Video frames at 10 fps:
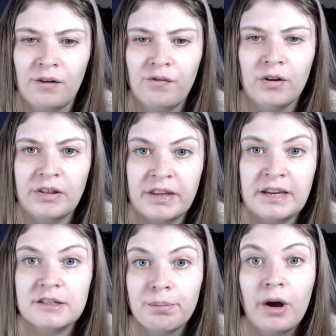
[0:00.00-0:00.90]
feel like they
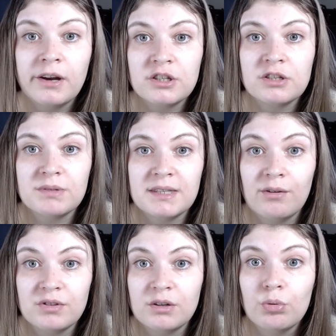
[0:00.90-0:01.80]
need to punish
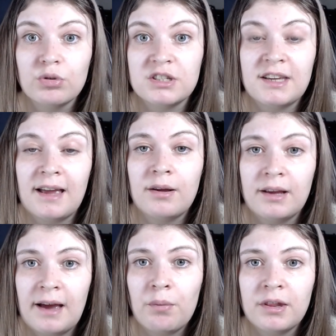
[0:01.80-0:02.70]
themselves in order to get,
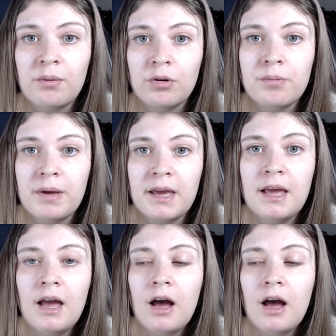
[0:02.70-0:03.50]
get where they want to be.